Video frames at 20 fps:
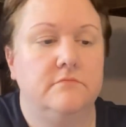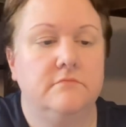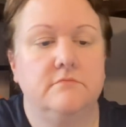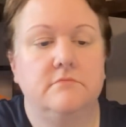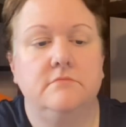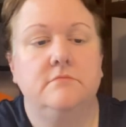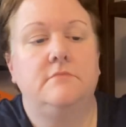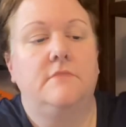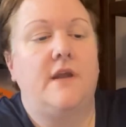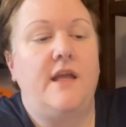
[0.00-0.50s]
I
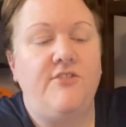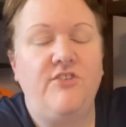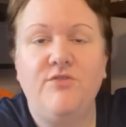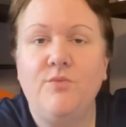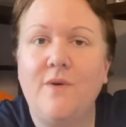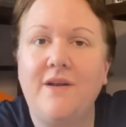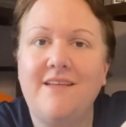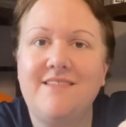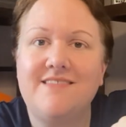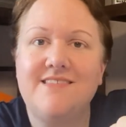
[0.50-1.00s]
just
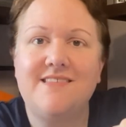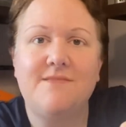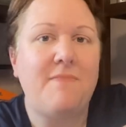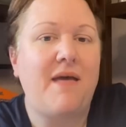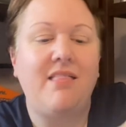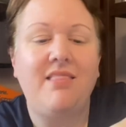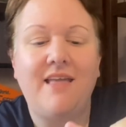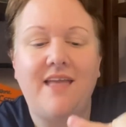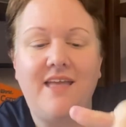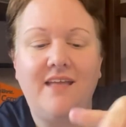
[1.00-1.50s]
want to
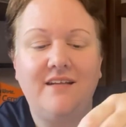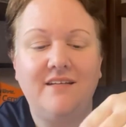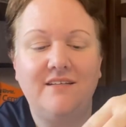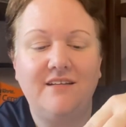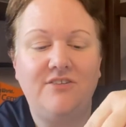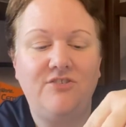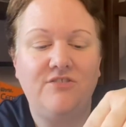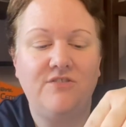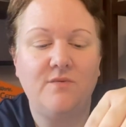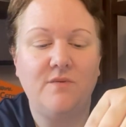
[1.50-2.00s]
smell it. I
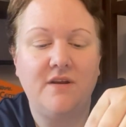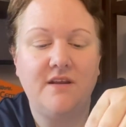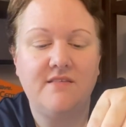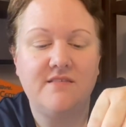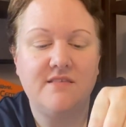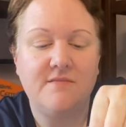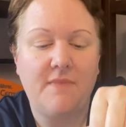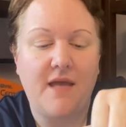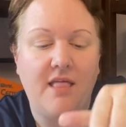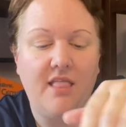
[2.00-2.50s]
just want to
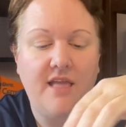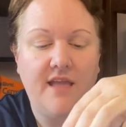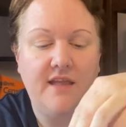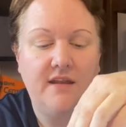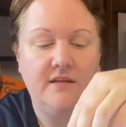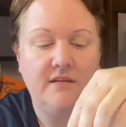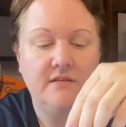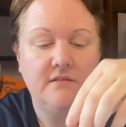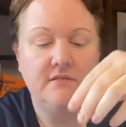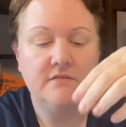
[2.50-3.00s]
smell it.
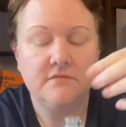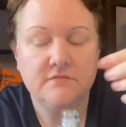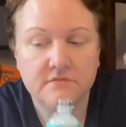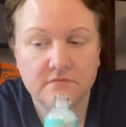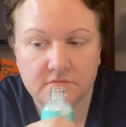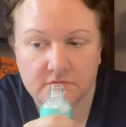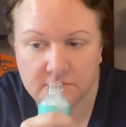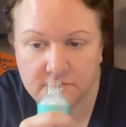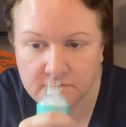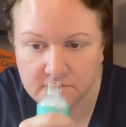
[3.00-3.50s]

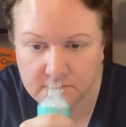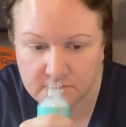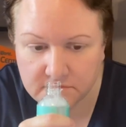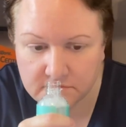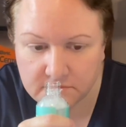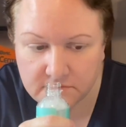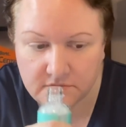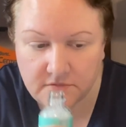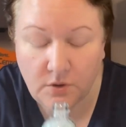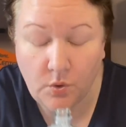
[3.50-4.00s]

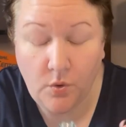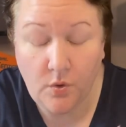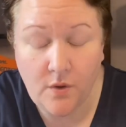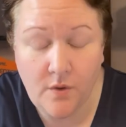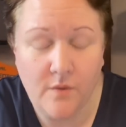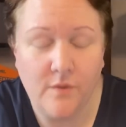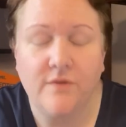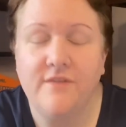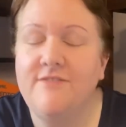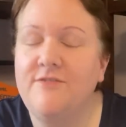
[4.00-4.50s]

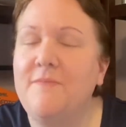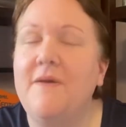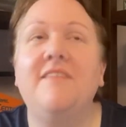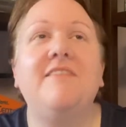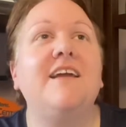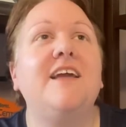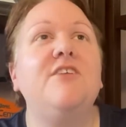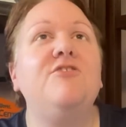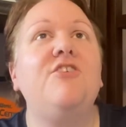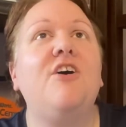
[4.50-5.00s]
Woo! It smells
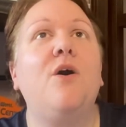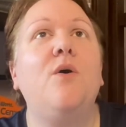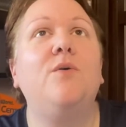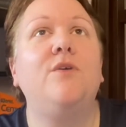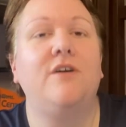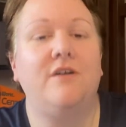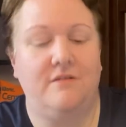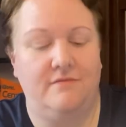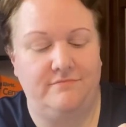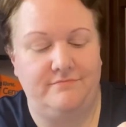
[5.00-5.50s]
like a
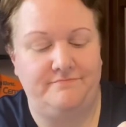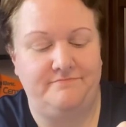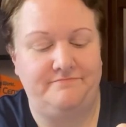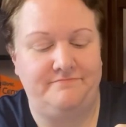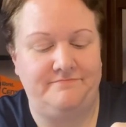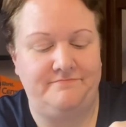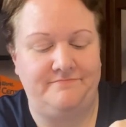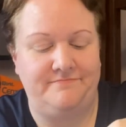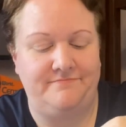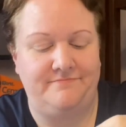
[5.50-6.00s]
toner.
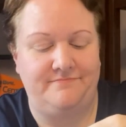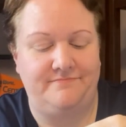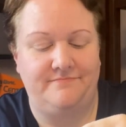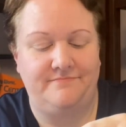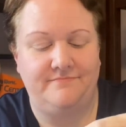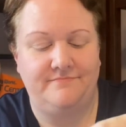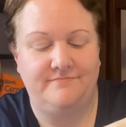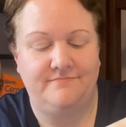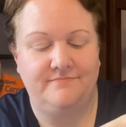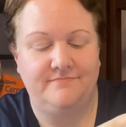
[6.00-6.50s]
Mmm.
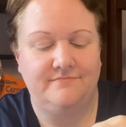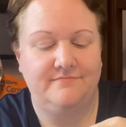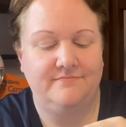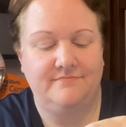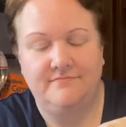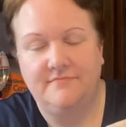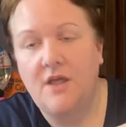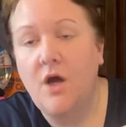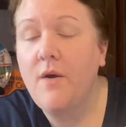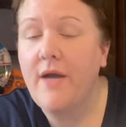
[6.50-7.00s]

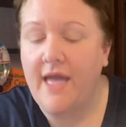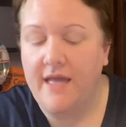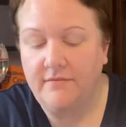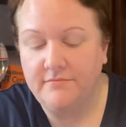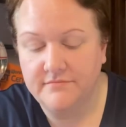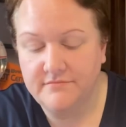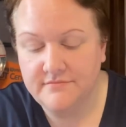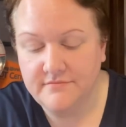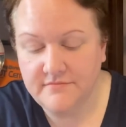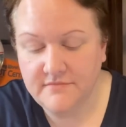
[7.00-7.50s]
Okay.
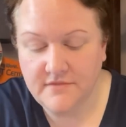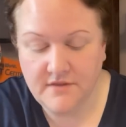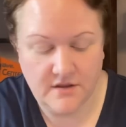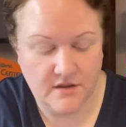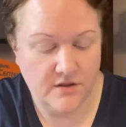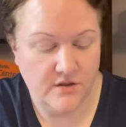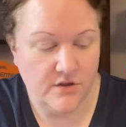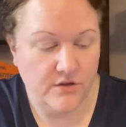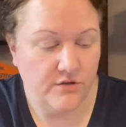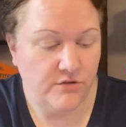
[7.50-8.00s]

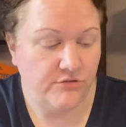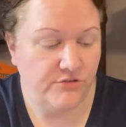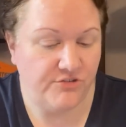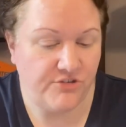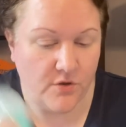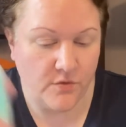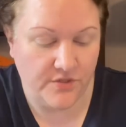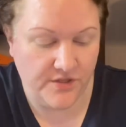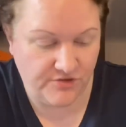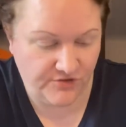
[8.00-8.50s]

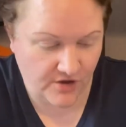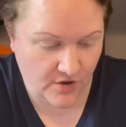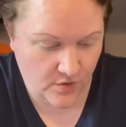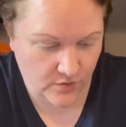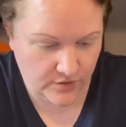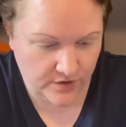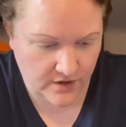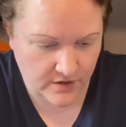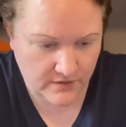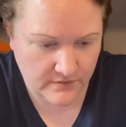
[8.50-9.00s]
So the
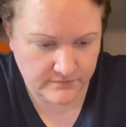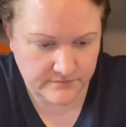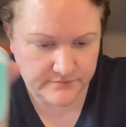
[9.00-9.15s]
toner,